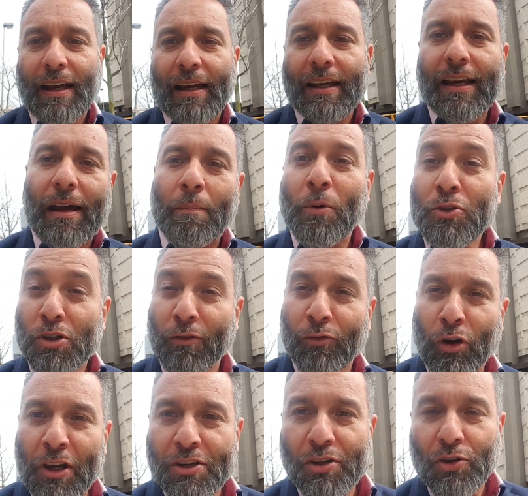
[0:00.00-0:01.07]
uh, a bunch of
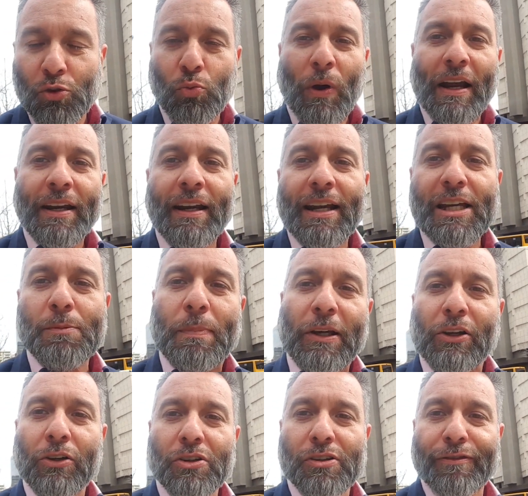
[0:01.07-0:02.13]
reasons. One is
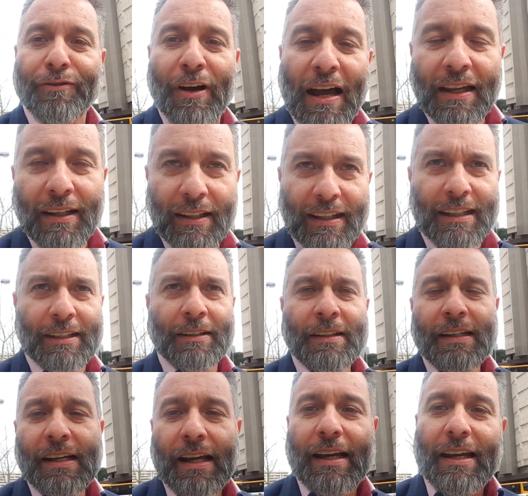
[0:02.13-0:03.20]
because finally
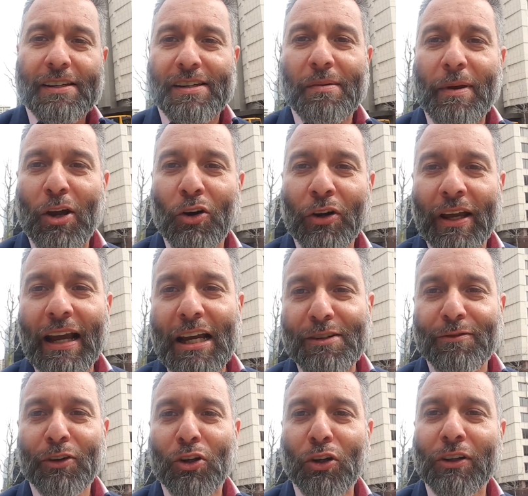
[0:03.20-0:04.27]
uh, Simeone has
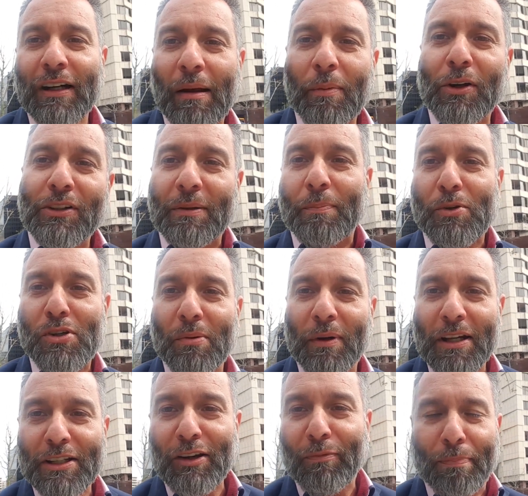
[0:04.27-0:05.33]
forgotten about the
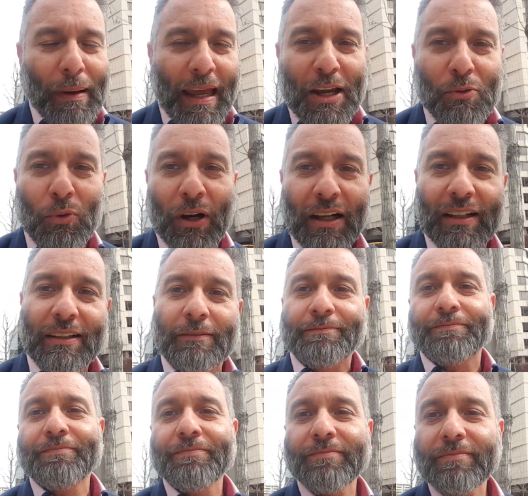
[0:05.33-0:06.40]
possibility of playing well
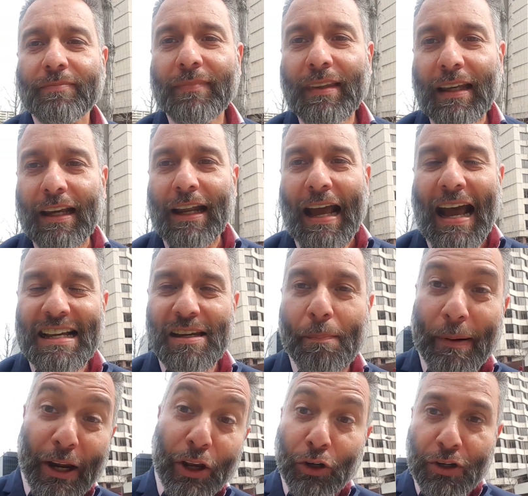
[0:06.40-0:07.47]
as a
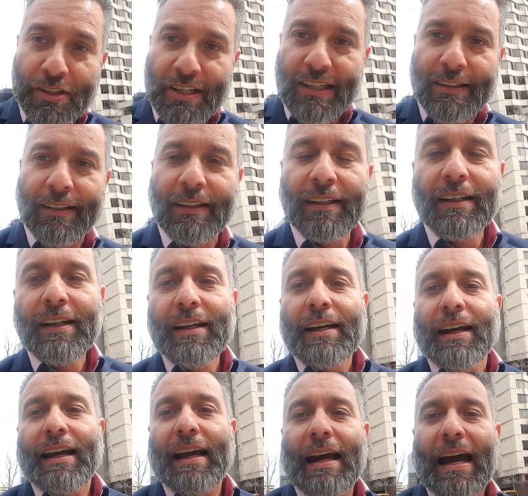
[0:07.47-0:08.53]
priority
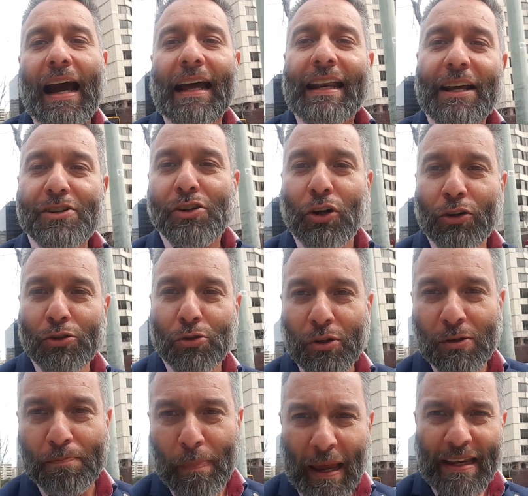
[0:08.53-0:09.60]
uh, and has gone to
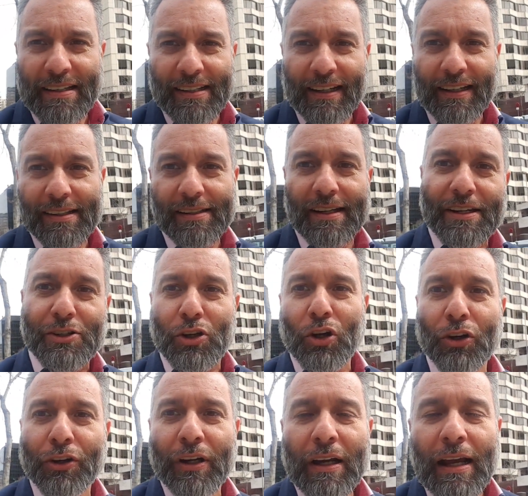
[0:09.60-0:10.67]
his basics. He's
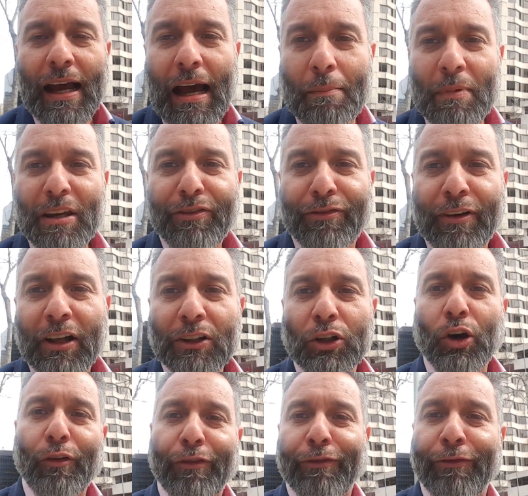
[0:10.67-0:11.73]
got a midfield
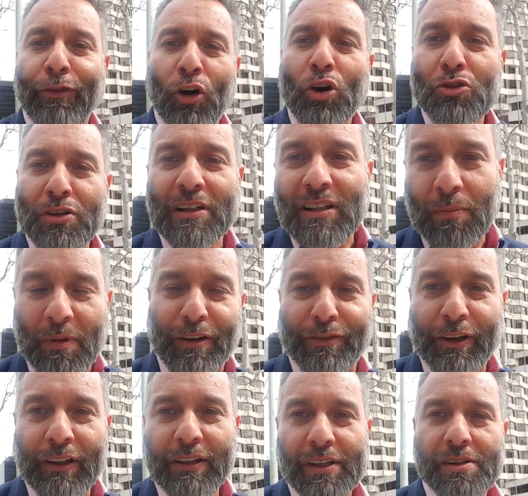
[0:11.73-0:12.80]
of four centre
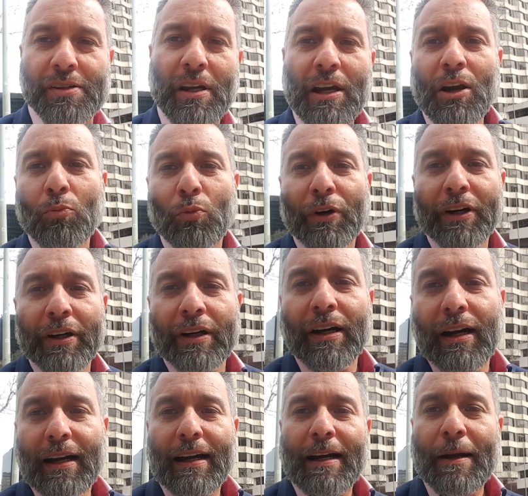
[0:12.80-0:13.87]
midfielders where
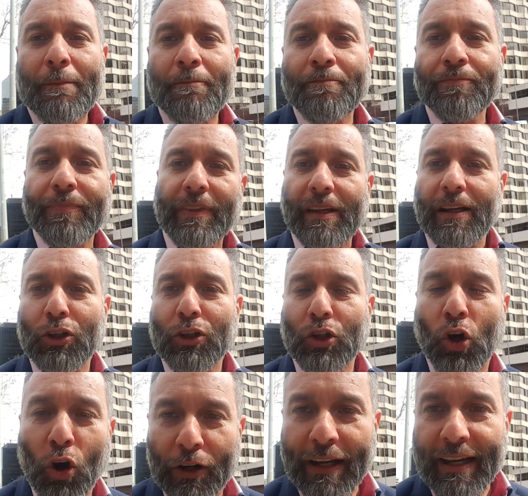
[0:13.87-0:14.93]
um,
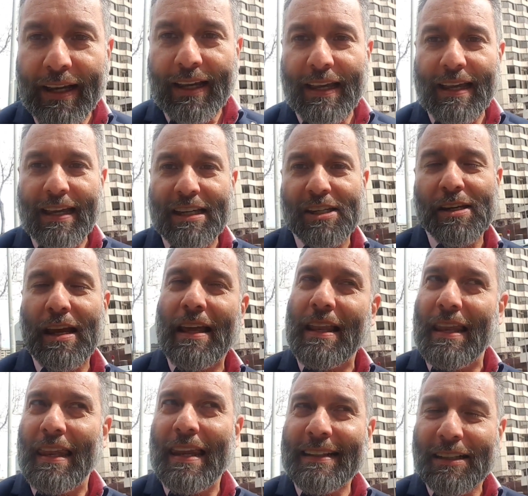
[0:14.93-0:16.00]
Koke is
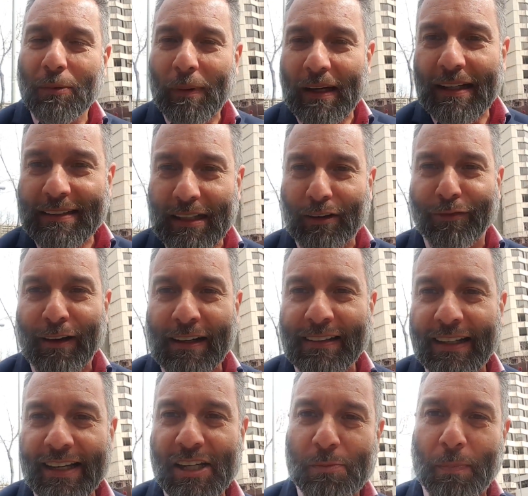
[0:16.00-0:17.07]
little by little
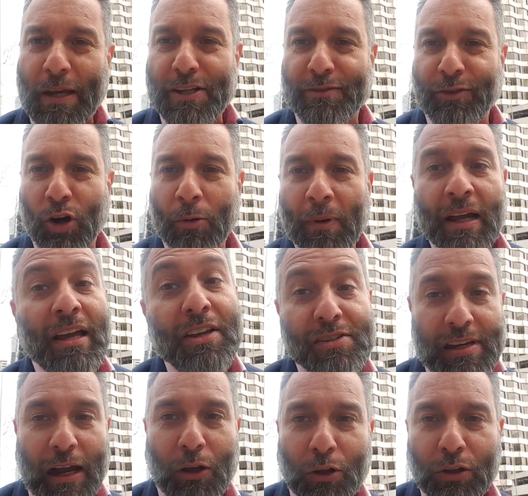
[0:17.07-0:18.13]
finding his best form.
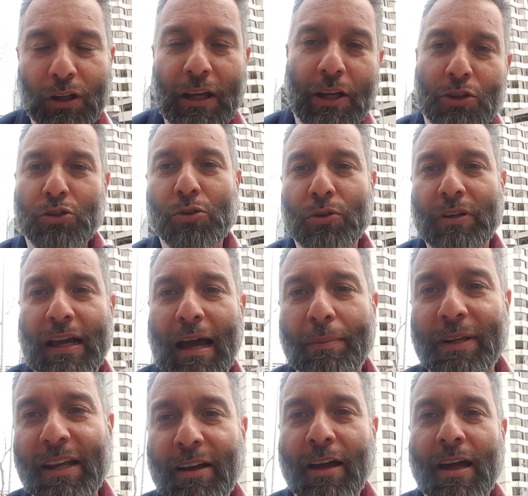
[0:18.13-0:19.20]
Saul doing,
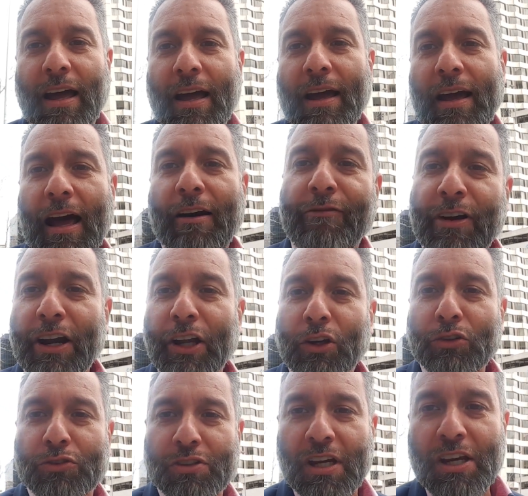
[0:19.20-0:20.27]
having a, a, a very
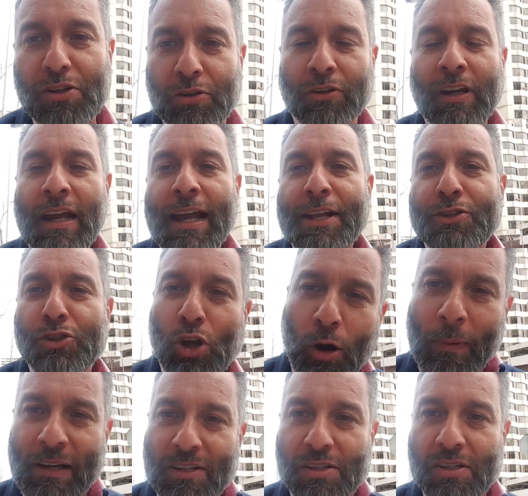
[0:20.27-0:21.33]
good season.
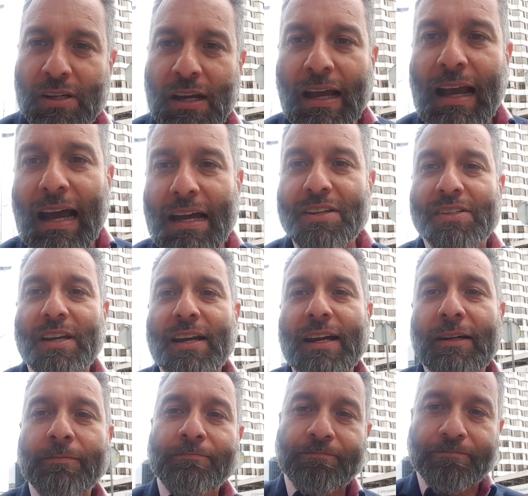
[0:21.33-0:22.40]
Thomas as
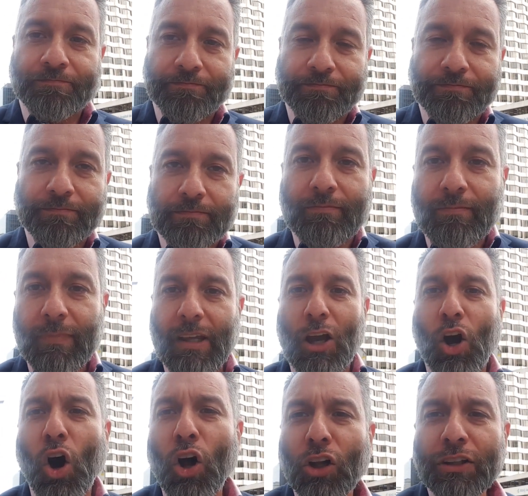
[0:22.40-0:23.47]
um,
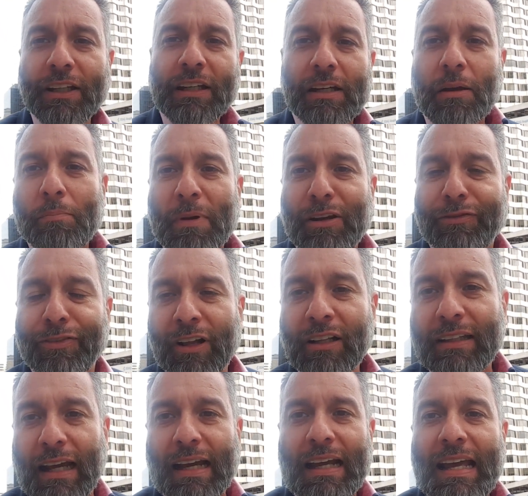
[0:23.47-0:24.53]
holding
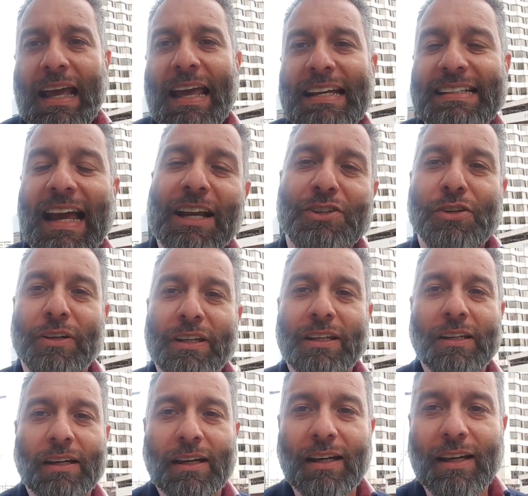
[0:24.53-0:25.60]
midfielder is actually
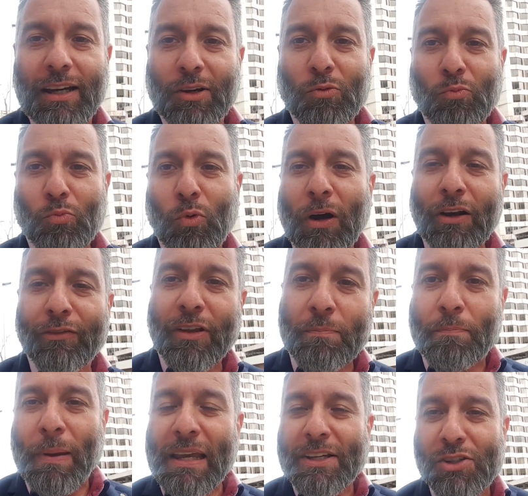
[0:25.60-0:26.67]
uh, one of the
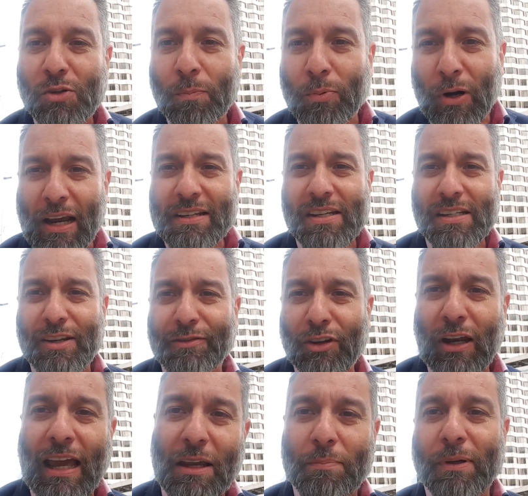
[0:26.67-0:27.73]
big surprises, if you
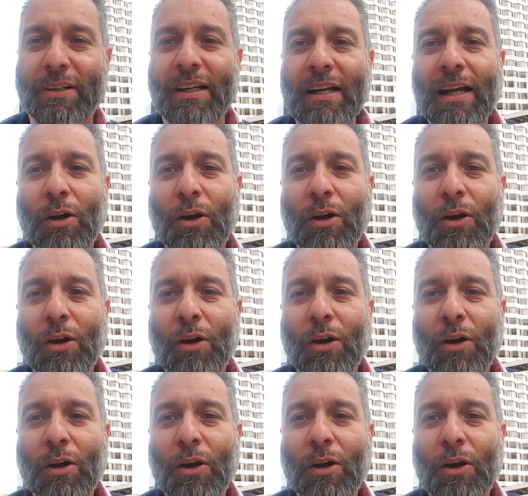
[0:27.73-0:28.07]
like, but